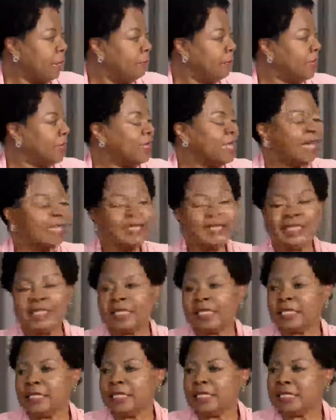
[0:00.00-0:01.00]
but that
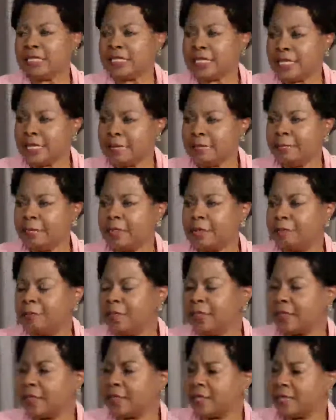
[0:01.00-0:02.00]
doesn't seem to
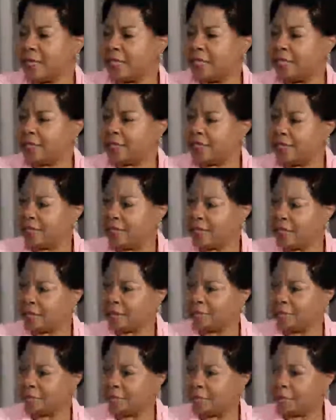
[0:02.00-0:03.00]
be the case in
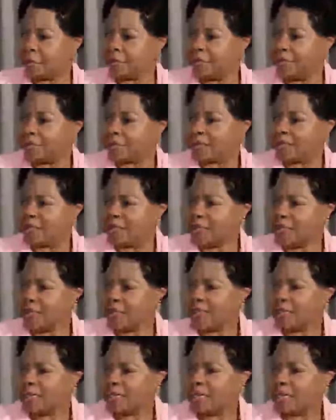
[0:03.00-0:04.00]
California.
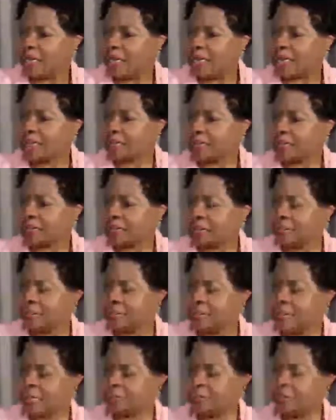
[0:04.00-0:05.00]

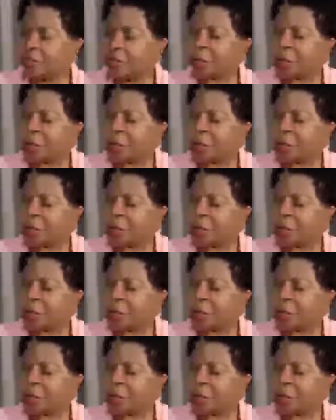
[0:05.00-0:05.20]
Ted, you're